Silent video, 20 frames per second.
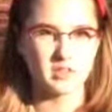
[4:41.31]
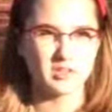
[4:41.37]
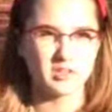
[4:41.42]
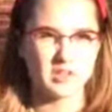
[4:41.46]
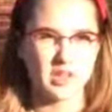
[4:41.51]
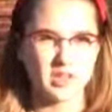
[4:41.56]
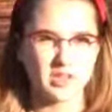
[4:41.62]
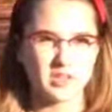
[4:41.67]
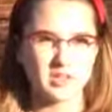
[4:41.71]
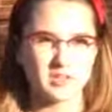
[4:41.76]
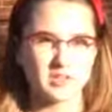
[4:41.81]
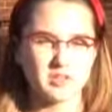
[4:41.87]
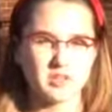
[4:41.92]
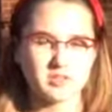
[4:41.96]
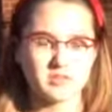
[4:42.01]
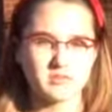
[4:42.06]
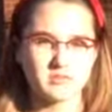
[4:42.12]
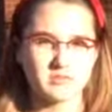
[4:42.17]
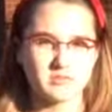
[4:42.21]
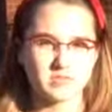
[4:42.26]
like your
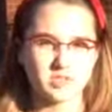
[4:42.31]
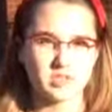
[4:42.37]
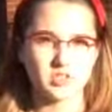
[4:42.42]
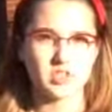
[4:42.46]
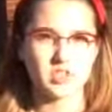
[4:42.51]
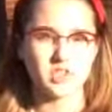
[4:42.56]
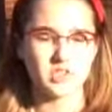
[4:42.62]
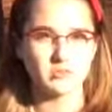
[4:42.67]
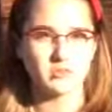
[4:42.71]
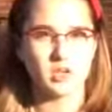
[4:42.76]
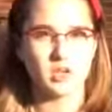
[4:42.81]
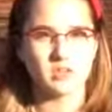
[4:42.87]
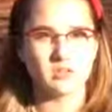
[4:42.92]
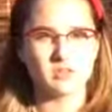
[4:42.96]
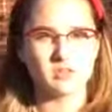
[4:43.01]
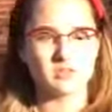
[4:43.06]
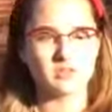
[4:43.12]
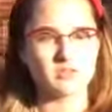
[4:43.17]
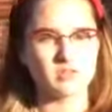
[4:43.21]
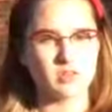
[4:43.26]
teammates,
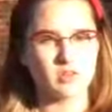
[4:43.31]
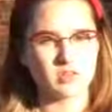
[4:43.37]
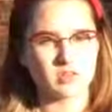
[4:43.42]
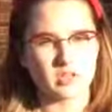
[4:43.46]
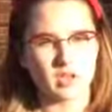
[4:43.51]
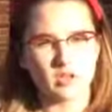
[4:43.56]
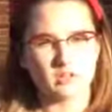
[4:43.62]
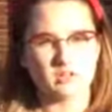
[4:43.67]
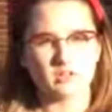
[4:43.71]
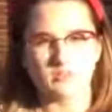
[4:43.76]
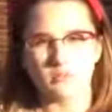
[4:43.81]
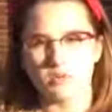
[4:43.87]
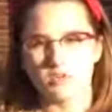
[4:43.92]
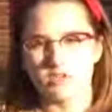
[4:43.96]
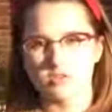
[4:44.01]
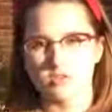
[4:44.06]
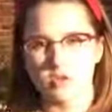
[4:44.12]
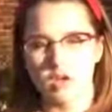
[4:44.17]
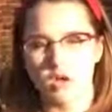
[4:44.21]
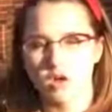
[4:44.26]
don't stress out too much
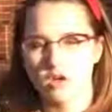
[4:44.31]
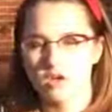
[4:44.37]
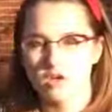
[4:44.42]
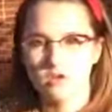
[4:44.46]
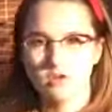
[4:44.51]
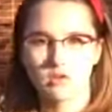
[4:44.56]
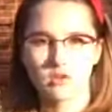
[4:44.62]
about it.